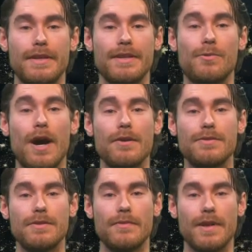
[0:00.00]
that the
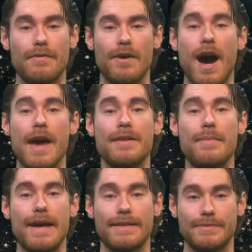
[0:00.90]
routes will have a high
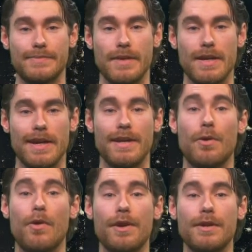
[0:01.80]
demand in
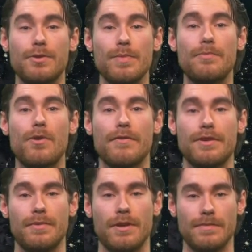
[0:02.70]
order to be
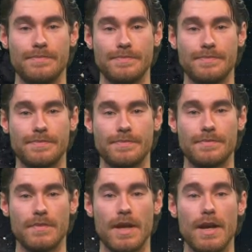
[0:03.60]
profitable.
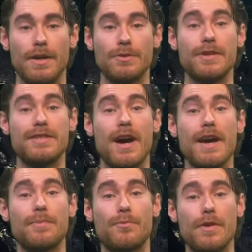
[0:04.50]
To
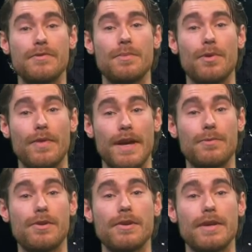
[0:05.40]
design a profitable
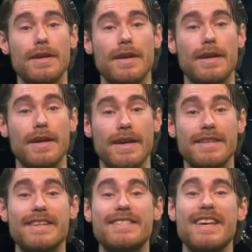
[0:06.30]
network, it
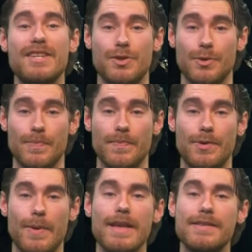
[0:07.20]
is essential
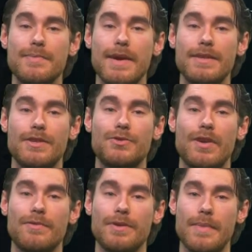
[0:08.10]
to estimate the
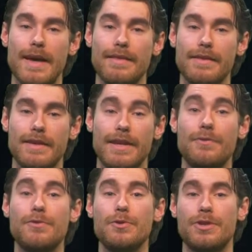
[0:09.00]
travel demand in the
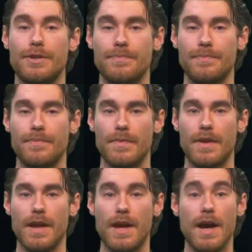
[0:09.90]
future.
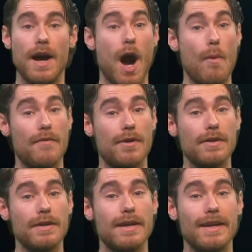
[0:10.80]

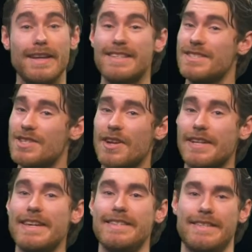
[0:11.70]
However, this is not an
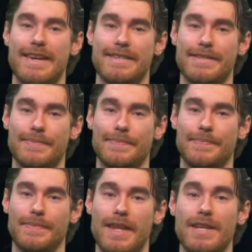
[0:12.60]
easy task,
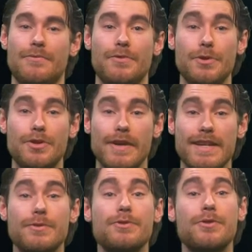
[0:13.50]
as the future
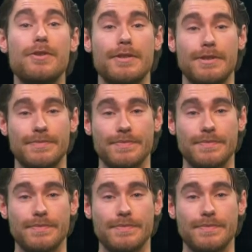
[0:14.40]
is uncertain.